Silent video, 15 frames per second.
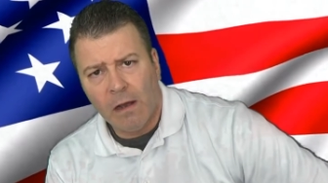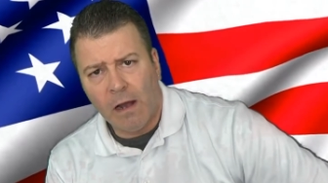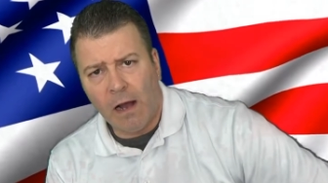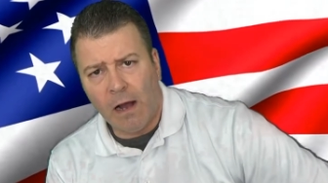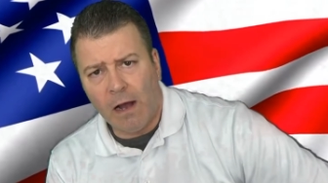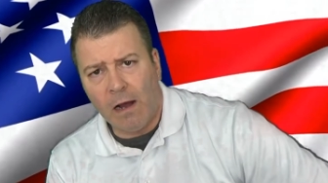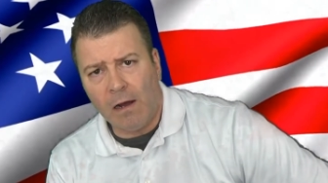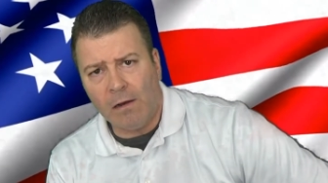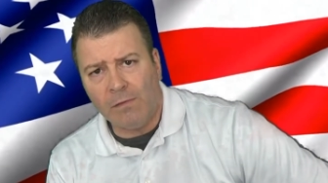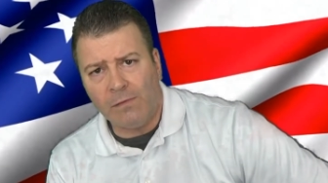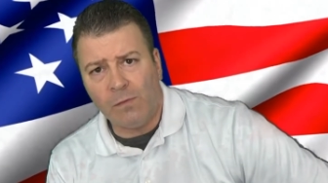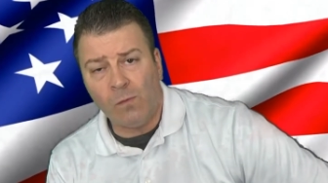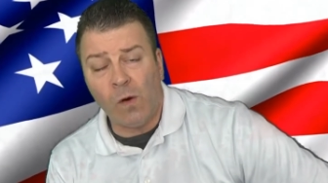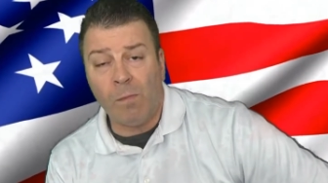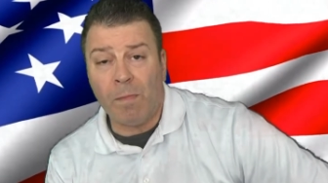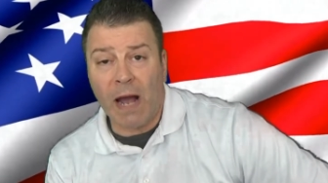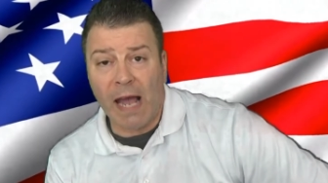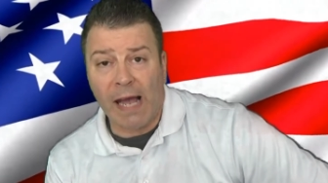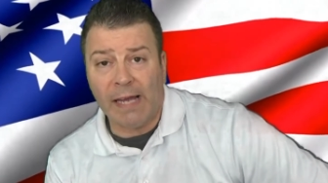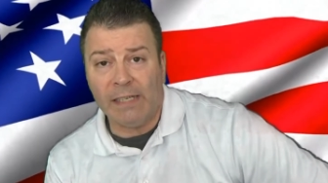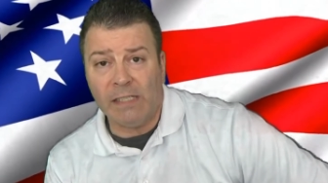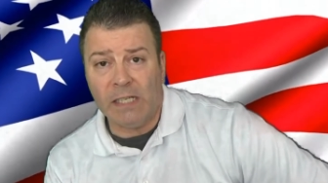of what my
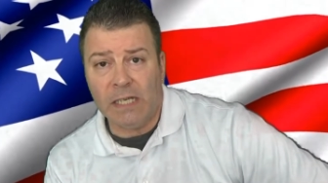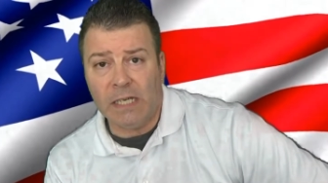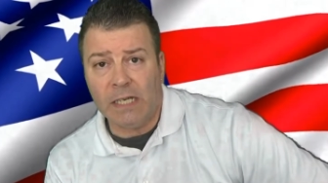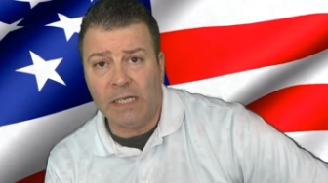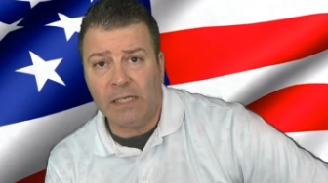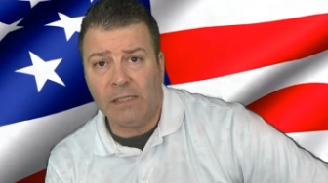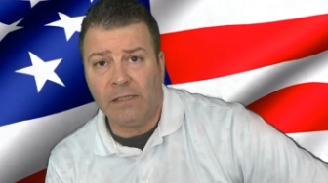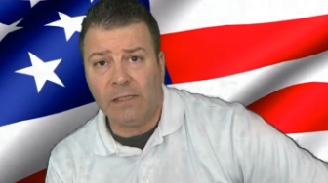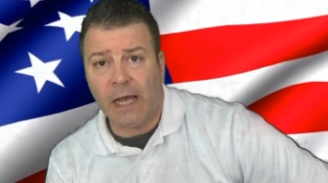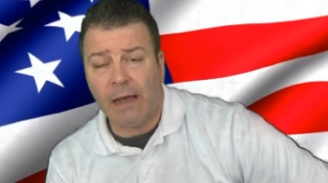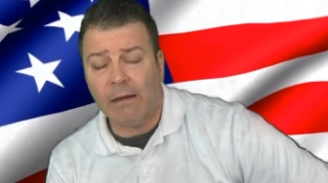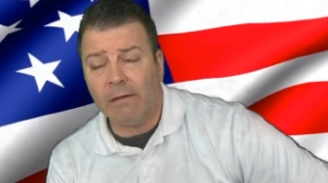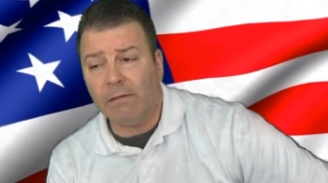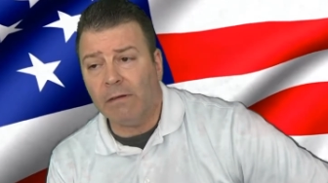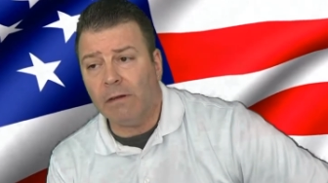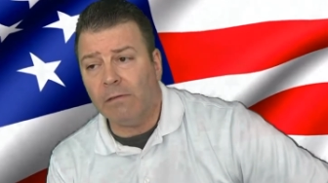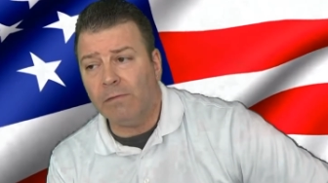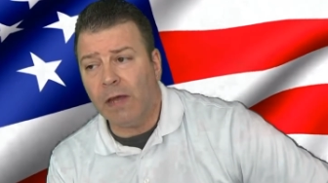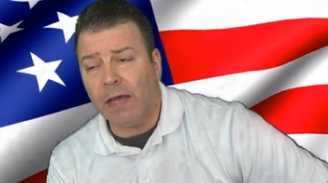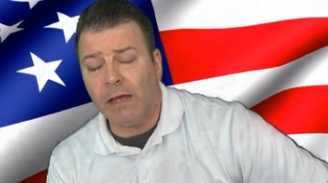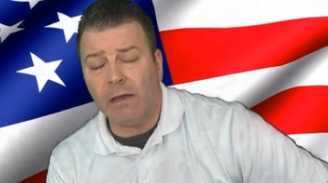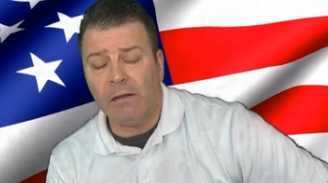ideas, and
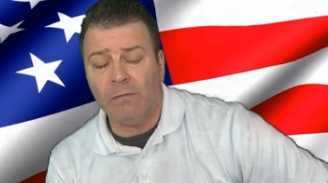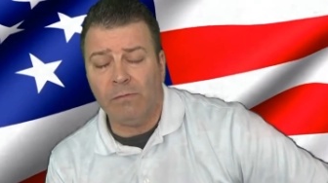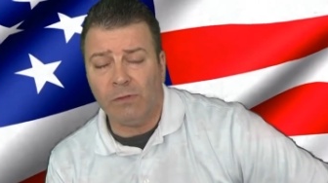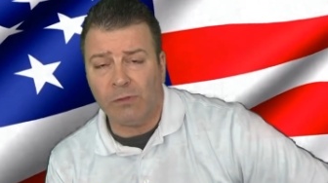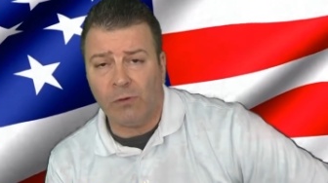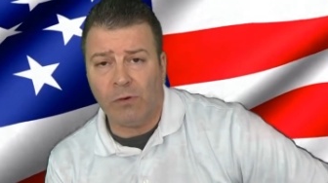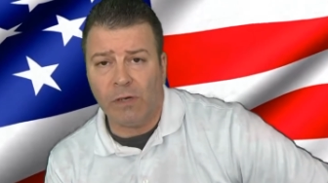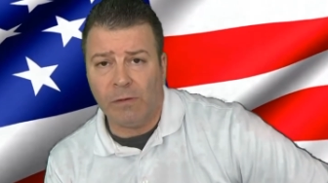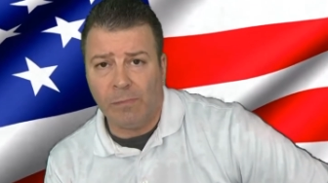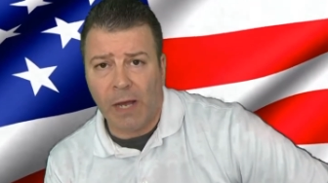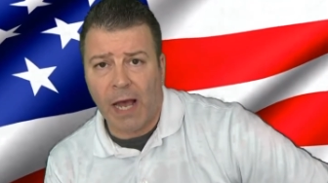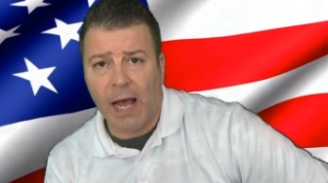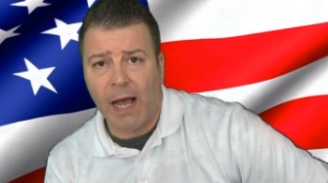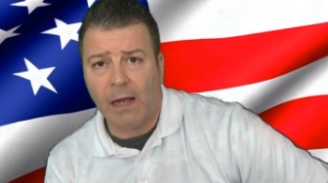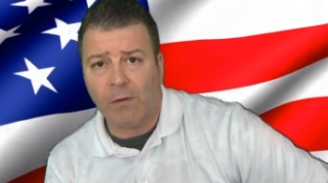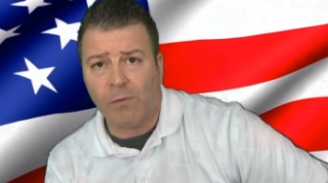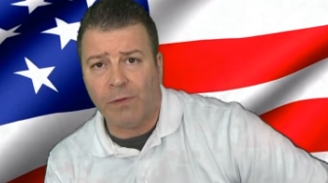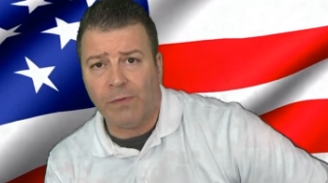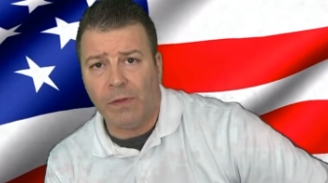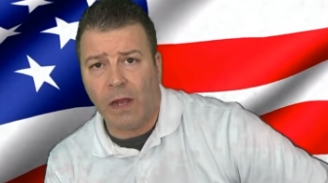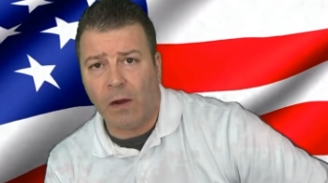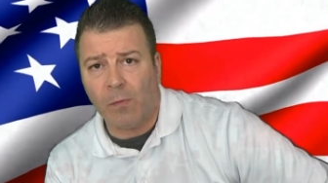they retorted back
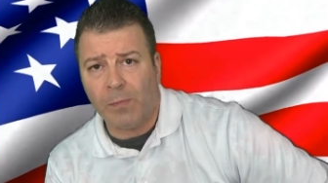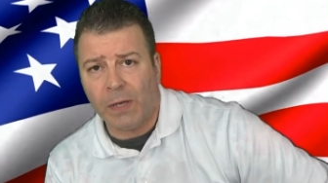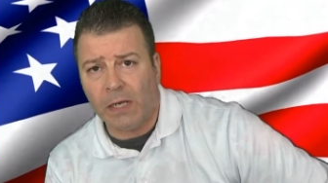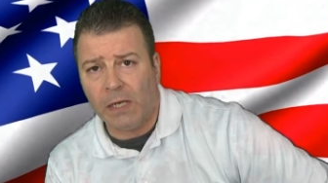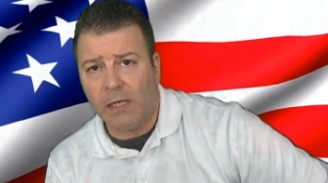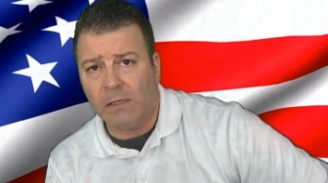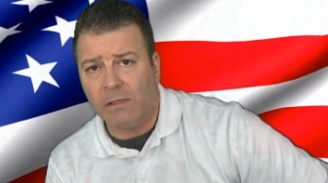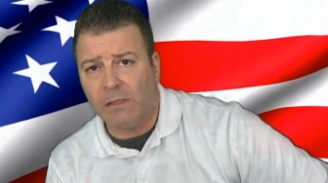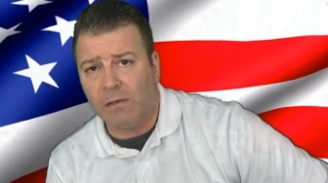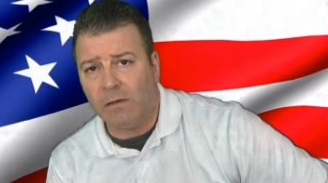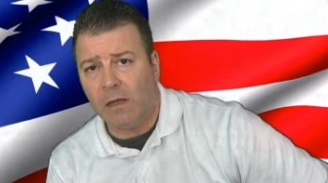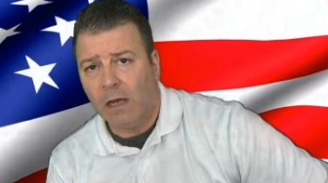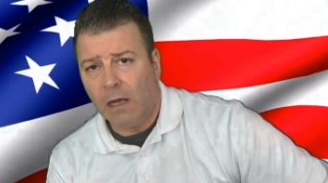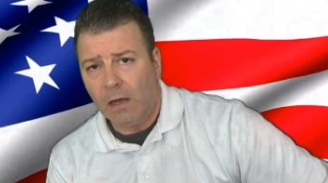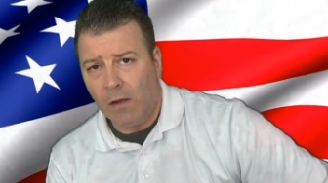with their opinions and